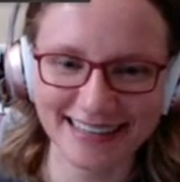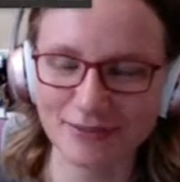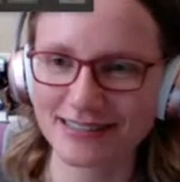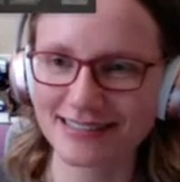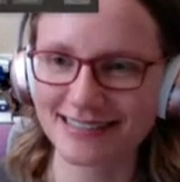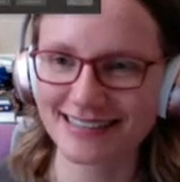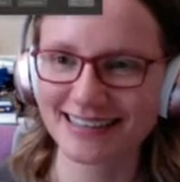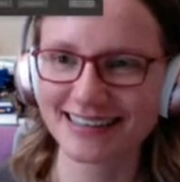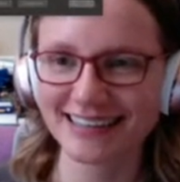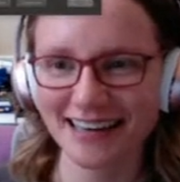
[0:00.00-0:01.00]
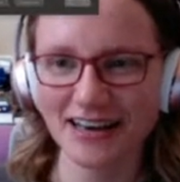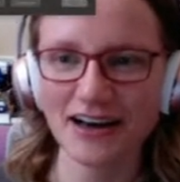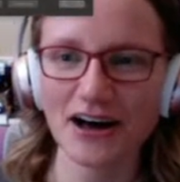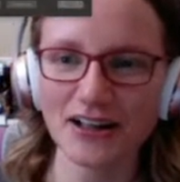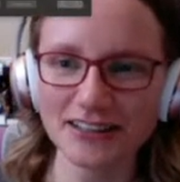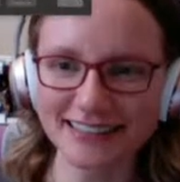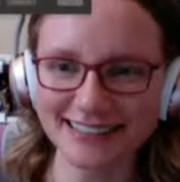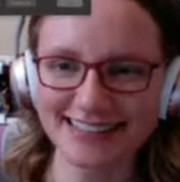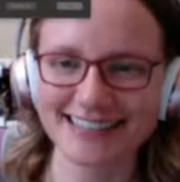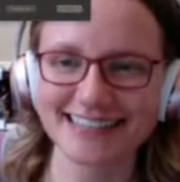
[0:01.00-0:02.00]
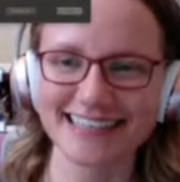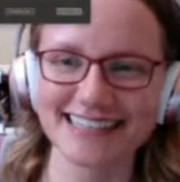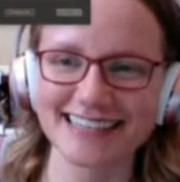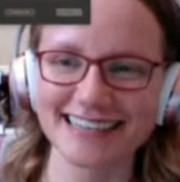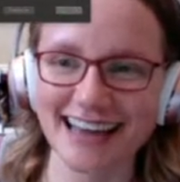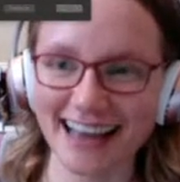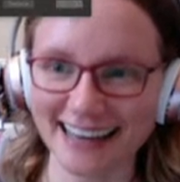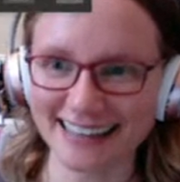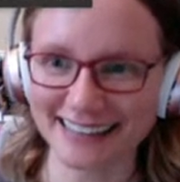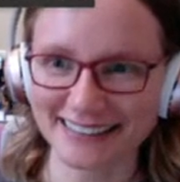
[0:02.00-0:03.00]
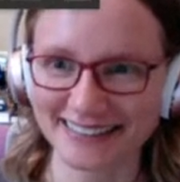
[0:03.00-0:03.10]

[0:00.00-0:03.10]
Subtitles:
That was, Ulk suggested ak.